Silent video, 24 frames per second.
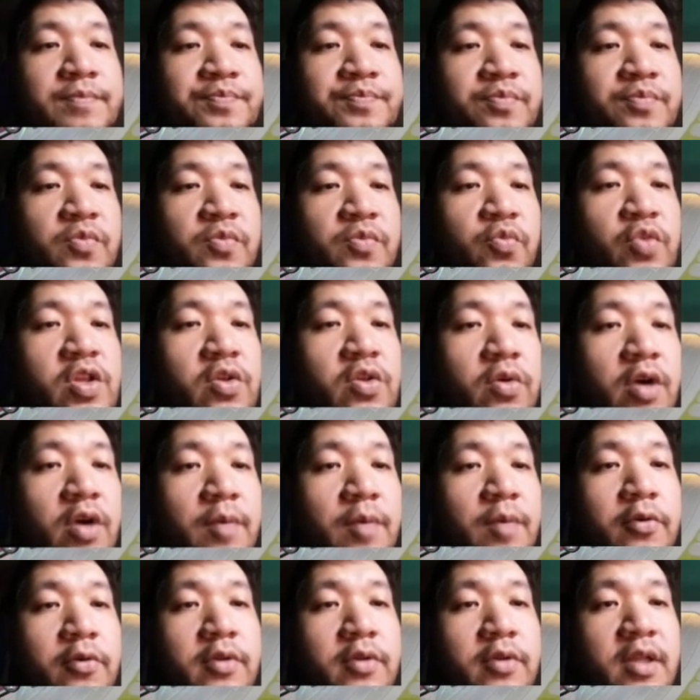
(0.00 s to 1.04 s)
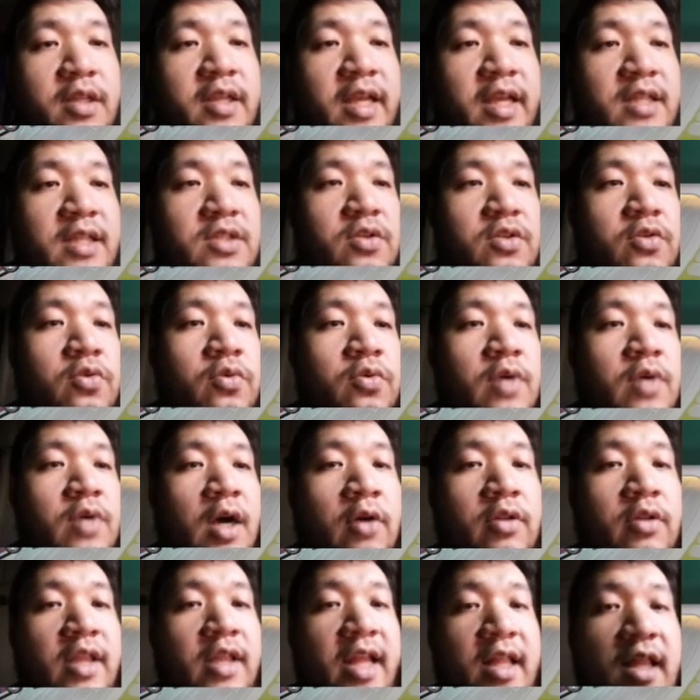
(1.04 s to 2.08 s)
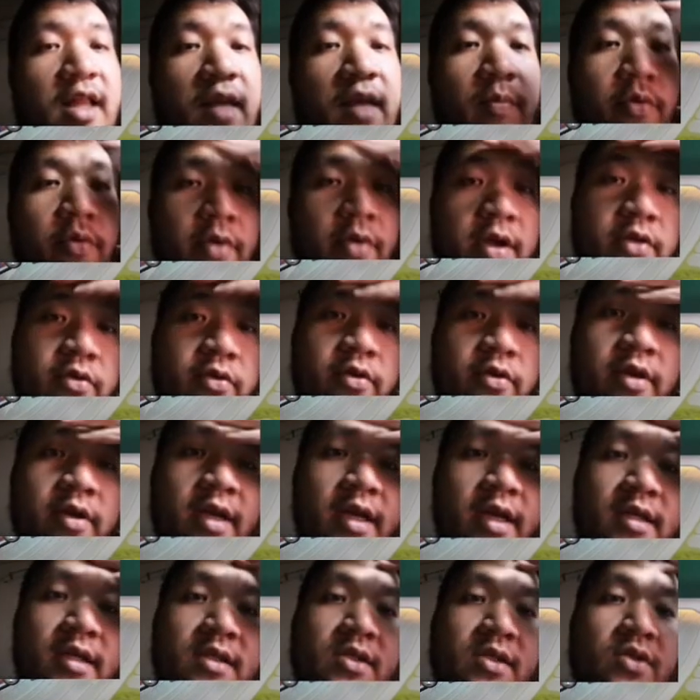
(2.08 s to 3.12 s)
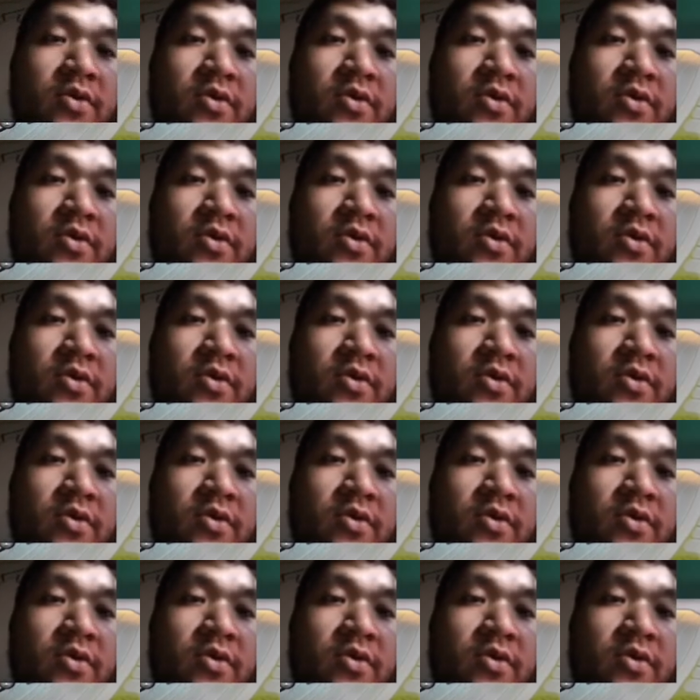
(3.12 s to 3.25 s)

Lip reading: We know our opponent gets to do Outland Liberator next, so